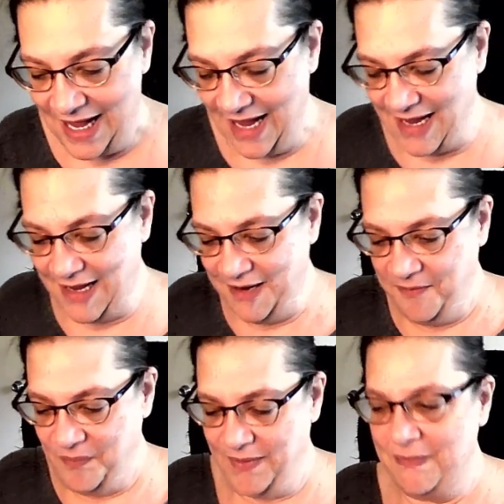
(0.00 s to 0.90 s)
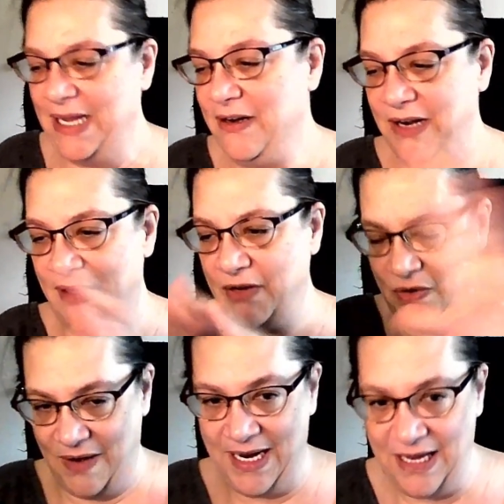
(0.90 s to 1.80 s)
I don't have a
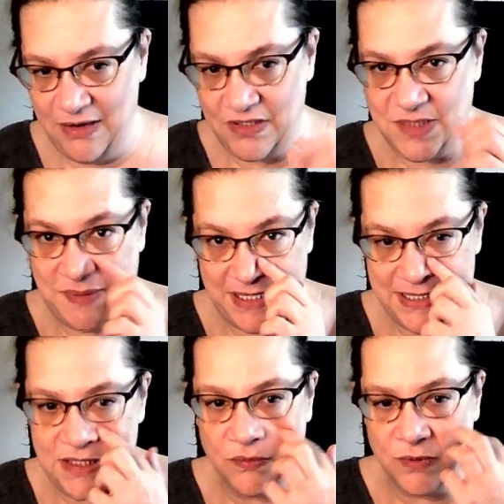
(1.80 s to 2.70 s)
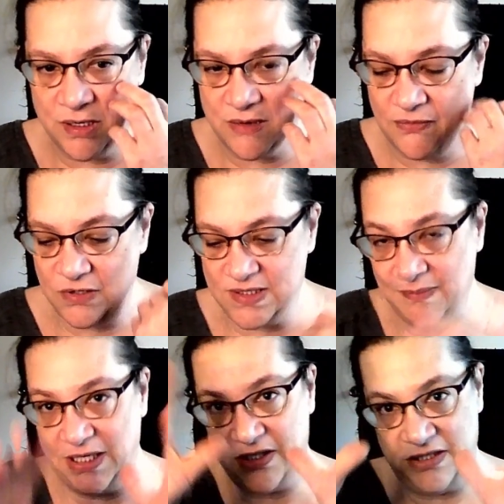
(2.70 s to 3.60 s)
great huge space to work for, so
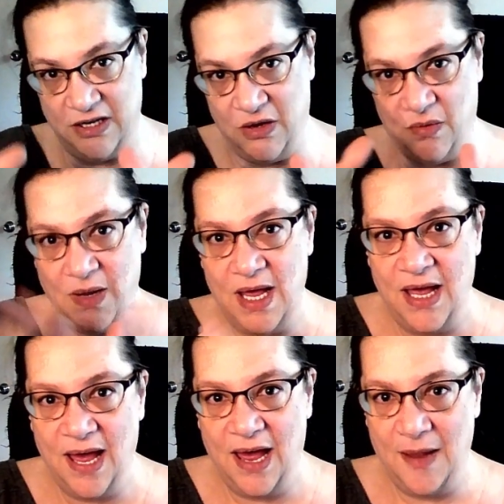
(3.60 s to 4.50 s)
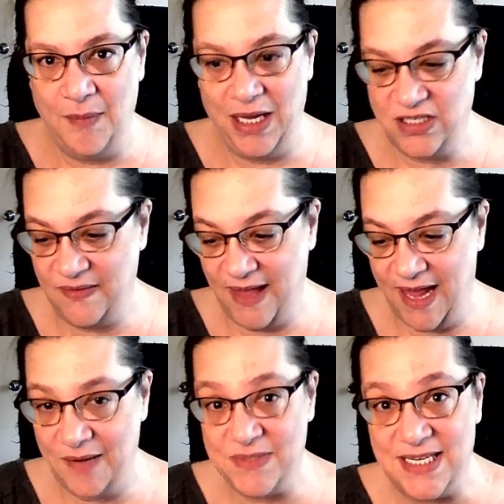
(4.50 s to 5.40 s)
I'm going to show each of the
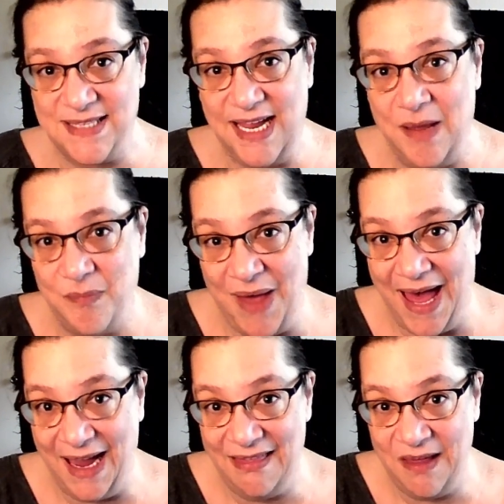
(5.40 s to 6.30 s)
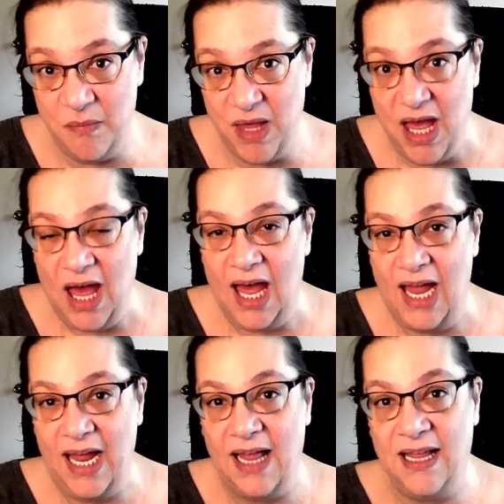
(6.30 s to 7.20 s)
items as I unpack them,
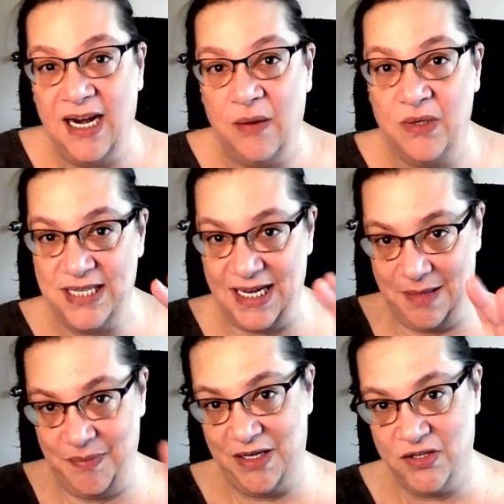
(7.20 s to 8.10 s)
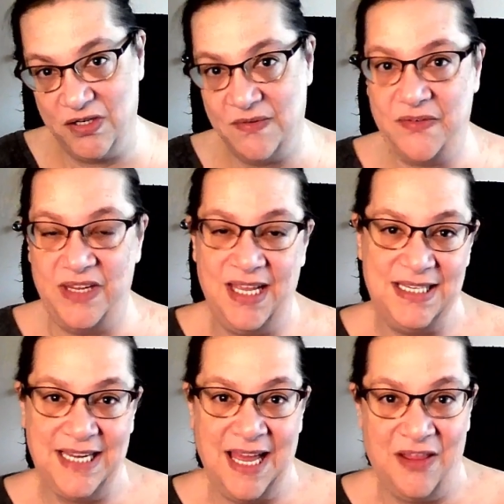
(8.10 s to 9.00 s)
and then I will take a picture of everything
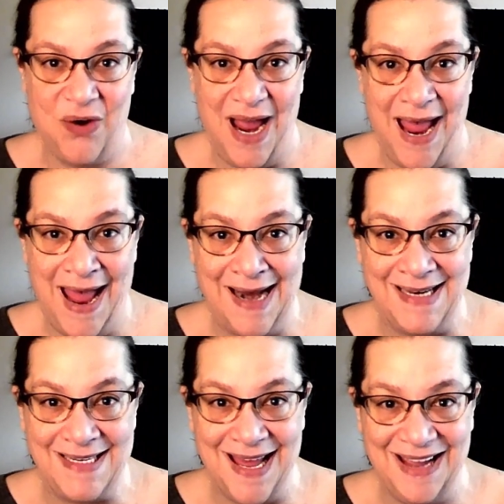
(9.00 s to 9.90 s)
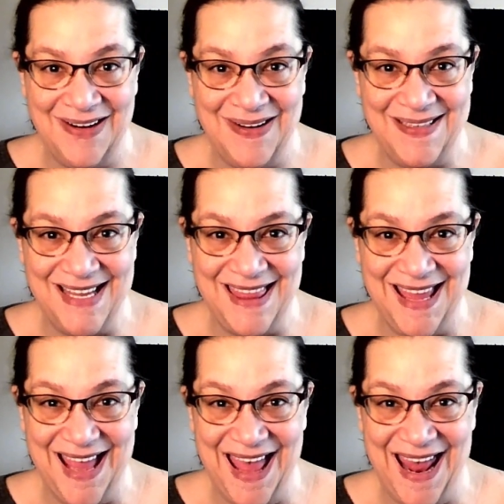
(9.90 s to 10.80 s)
together and tack it on to
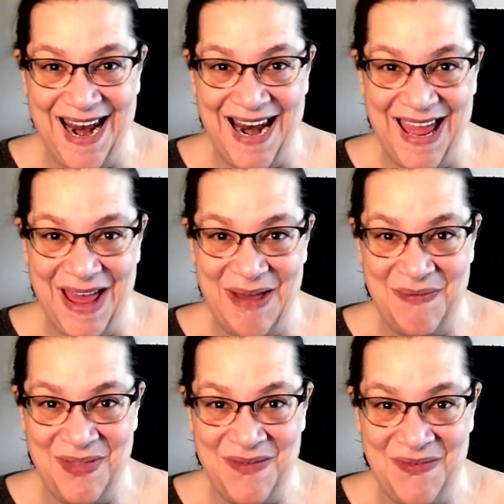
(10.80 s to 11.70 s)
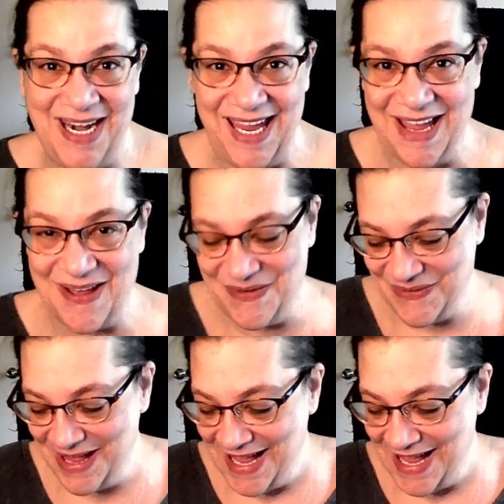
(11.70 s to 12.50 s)
the end of the video.